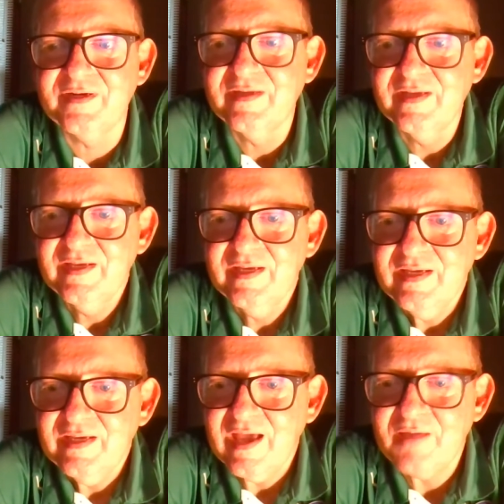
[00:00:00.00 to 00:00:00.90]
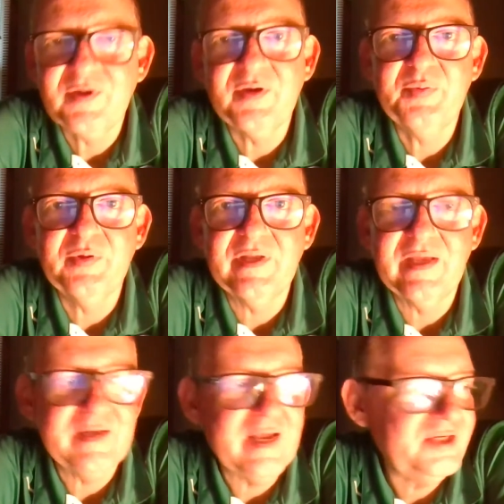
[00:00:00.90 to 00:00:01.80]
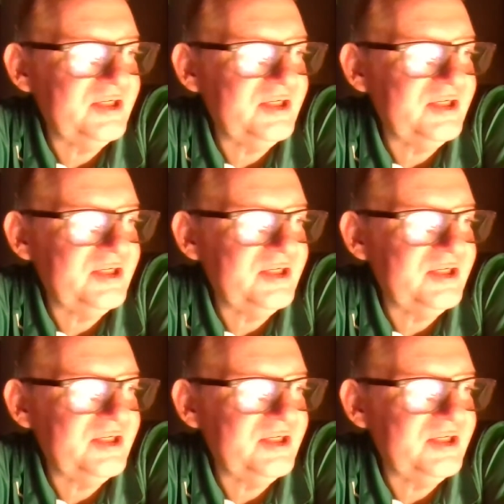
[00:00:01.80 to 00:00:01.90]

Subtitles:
And I'm going to put a nice